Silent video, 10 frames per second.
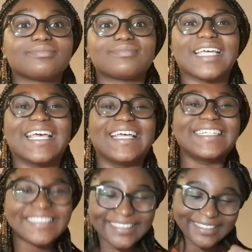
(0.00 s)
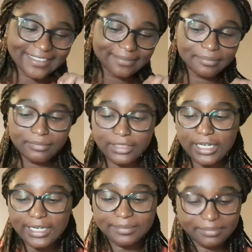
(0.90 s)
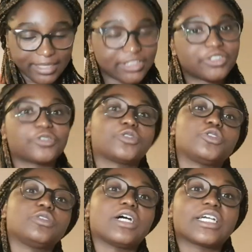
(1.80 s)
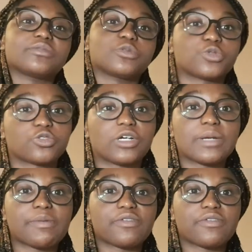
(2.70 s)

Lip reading: Make sure to like and subscribe if